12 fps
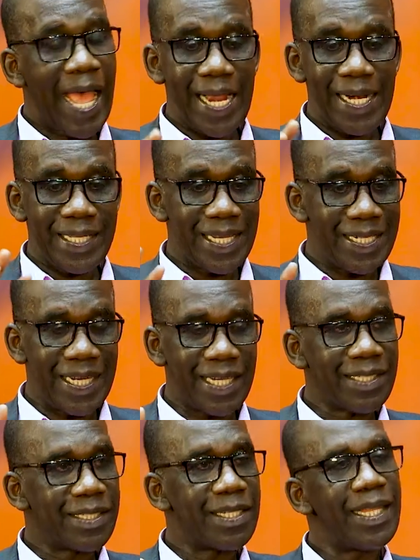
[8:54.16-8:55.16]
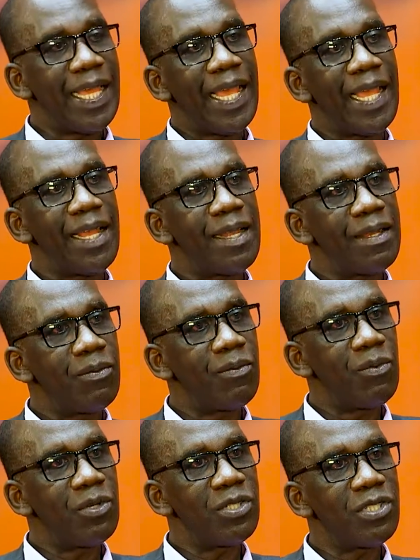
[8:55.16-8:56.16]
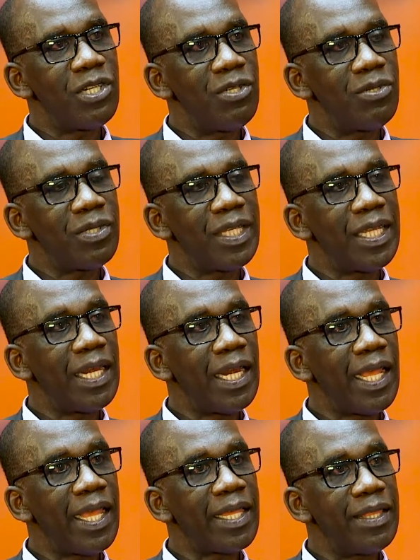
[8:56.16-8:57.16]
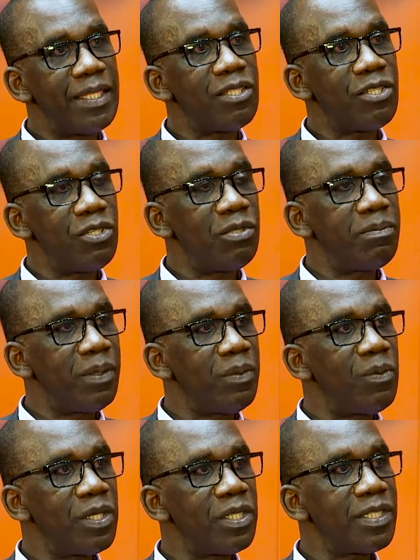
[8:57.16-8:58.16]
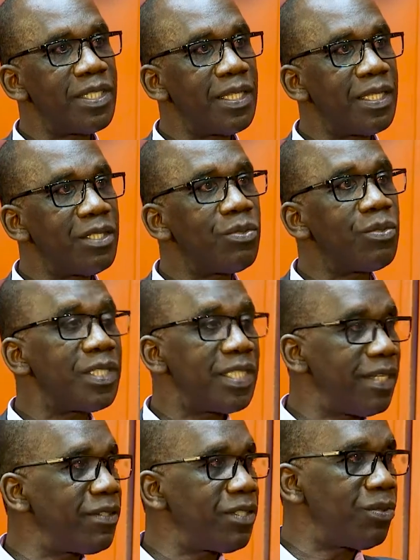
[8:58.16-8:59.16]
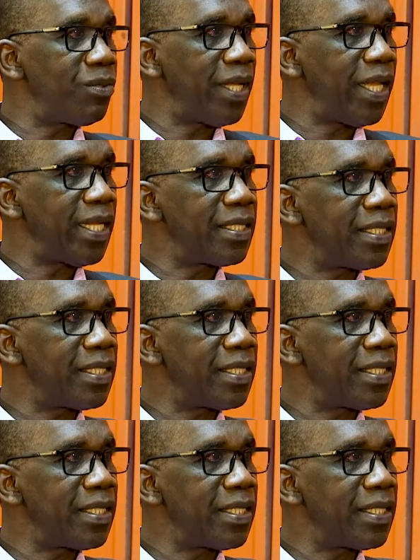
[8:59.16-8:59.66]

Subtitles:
And the dust in the air was looking like this could be worse than the 207, 208.